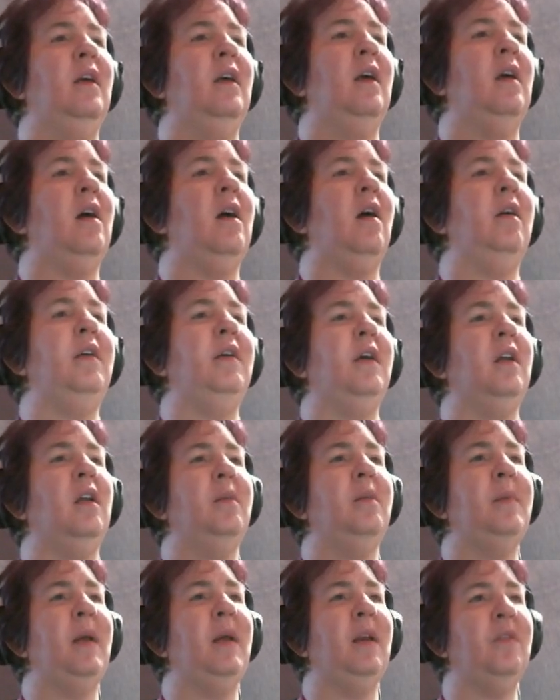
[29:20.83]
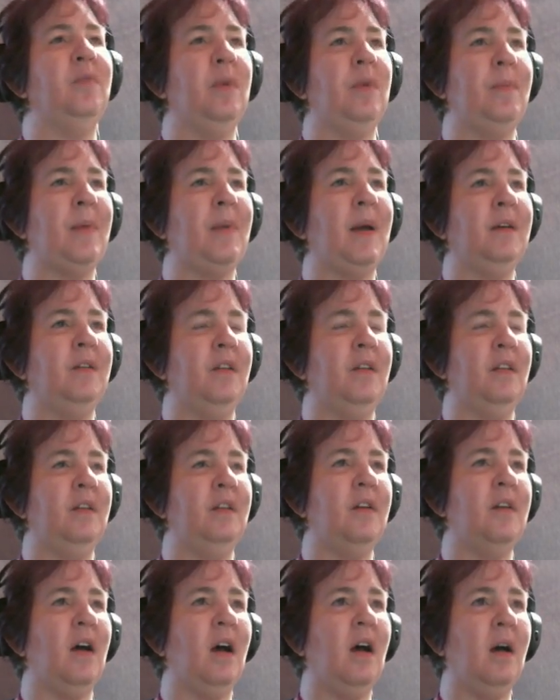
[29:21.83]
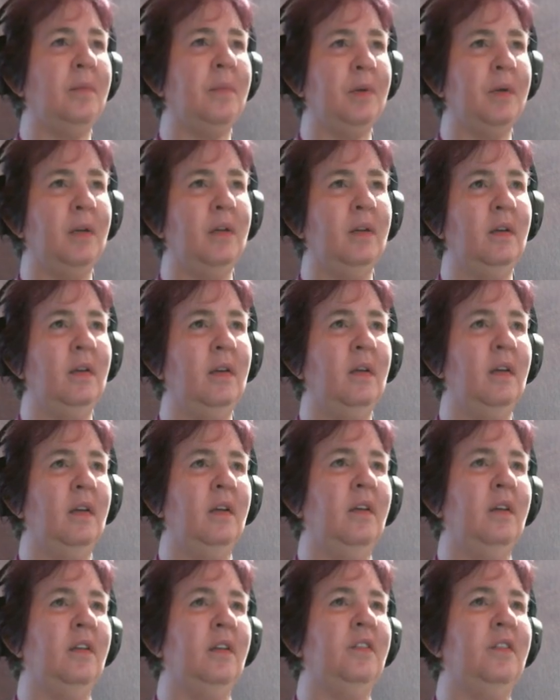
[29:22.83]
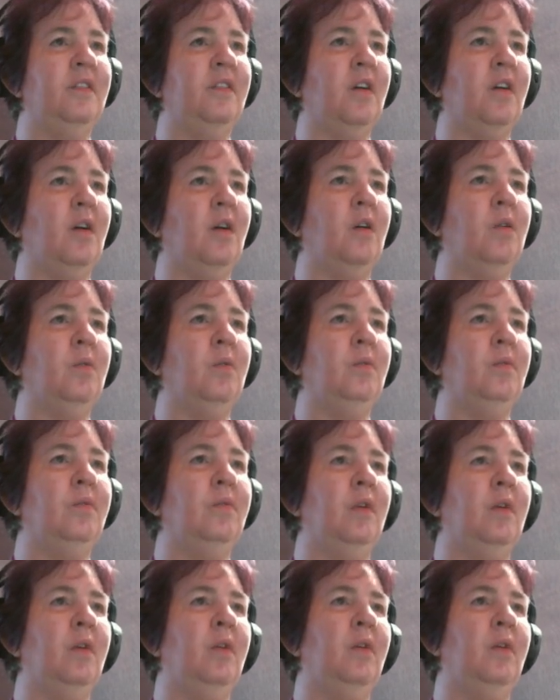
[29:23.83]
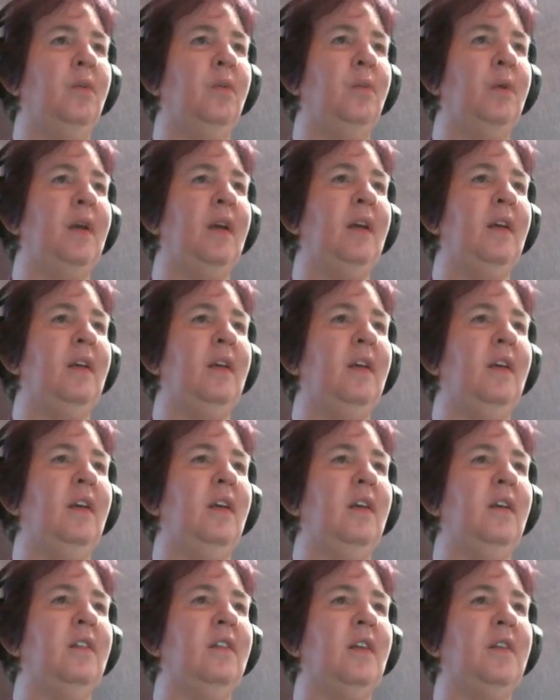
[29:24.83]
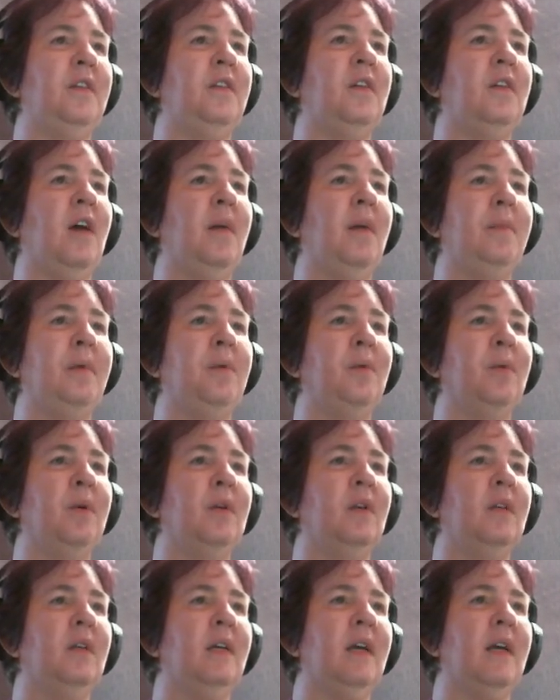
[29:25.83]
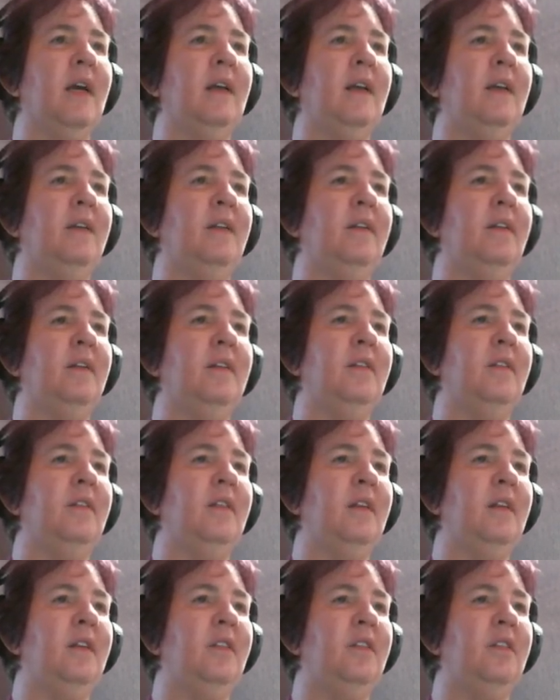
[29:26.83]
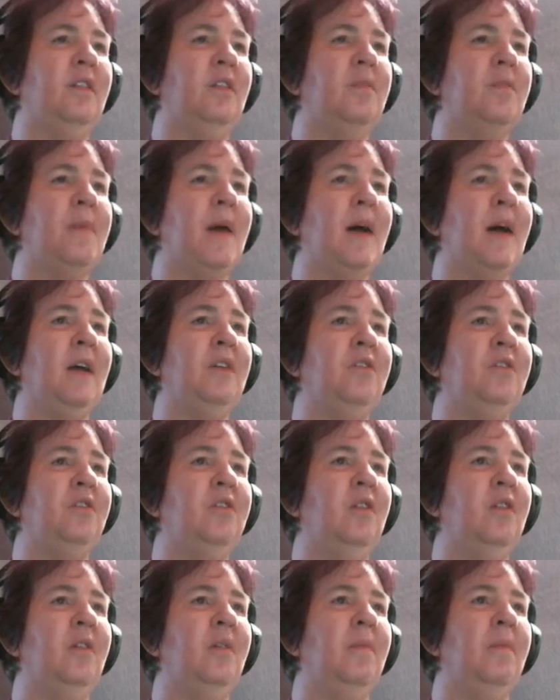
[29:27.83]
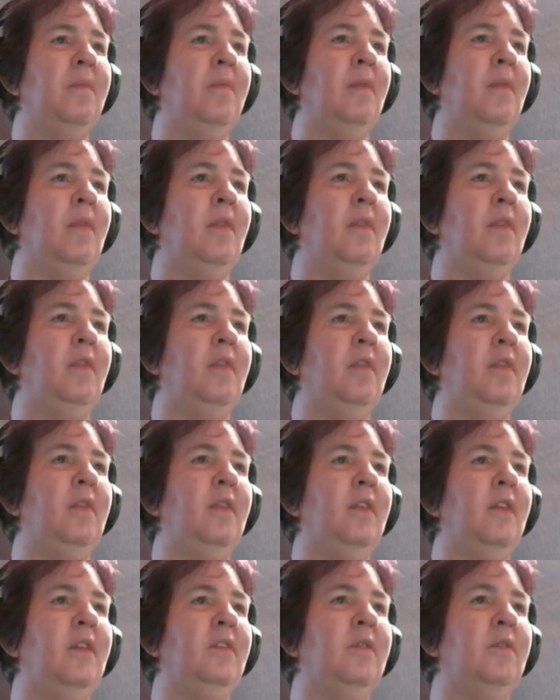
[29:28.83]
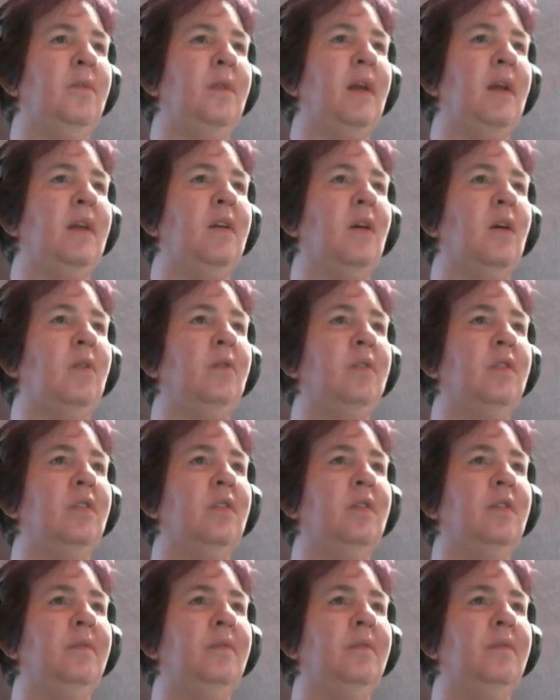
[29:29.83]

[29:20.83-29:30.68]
Our yellow made its way back to the top, so we set the top and we're going to look at it. These two match. They don't.